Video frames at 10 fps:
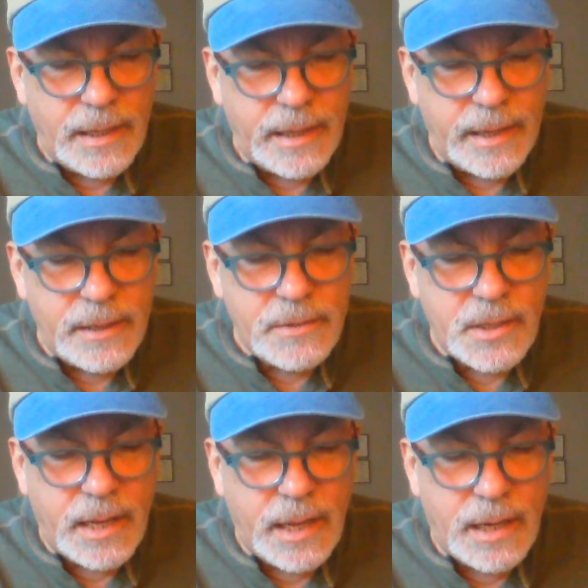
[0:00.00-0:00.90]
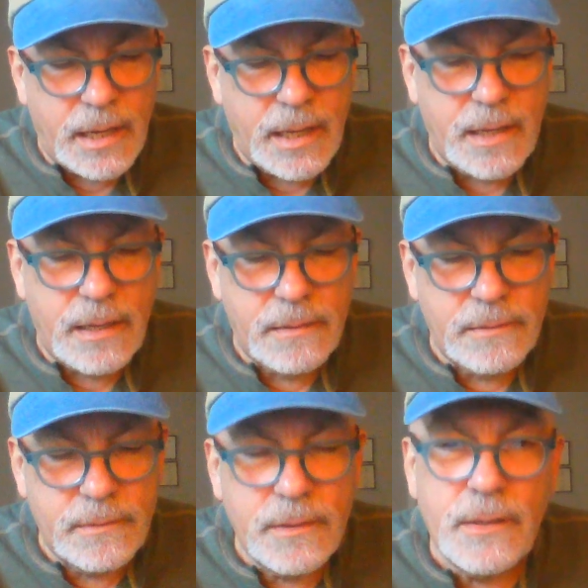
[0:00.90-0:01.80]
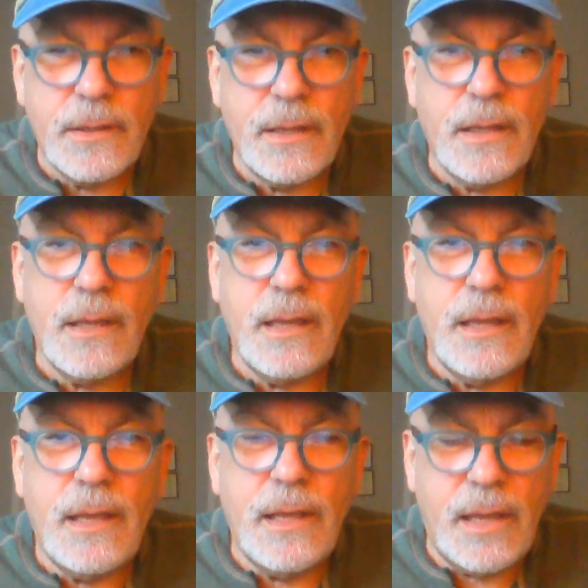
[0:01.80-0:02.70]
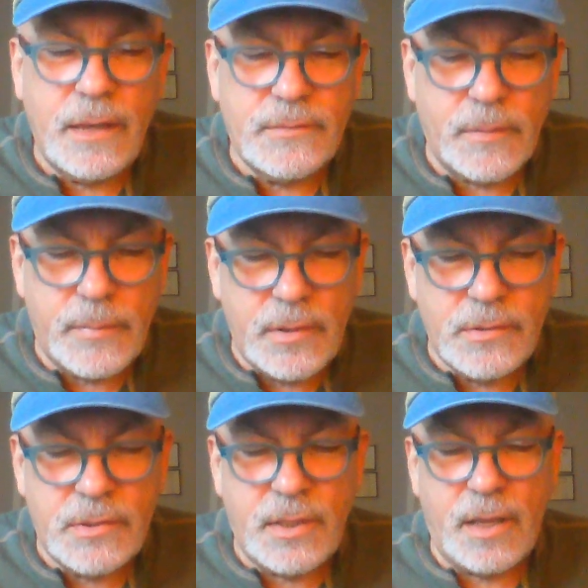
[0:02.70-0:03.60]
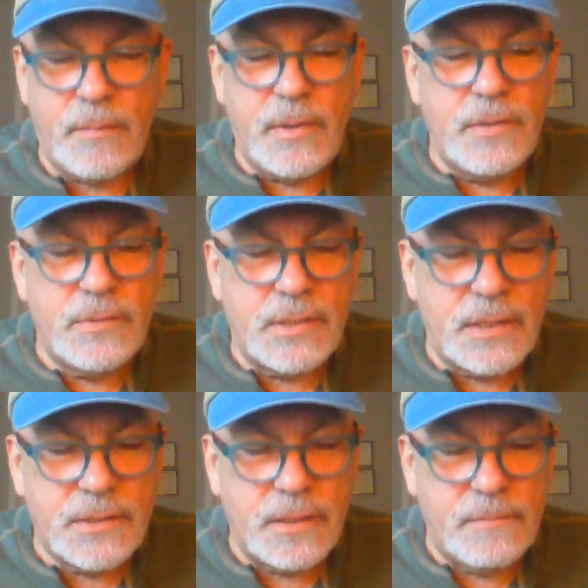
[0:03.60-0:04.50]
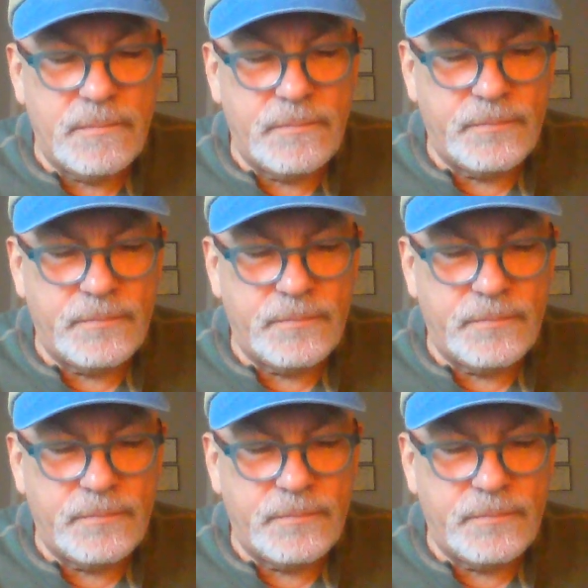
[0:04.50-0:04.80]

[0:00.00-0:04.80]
Energy healing gives a boost to the immune system,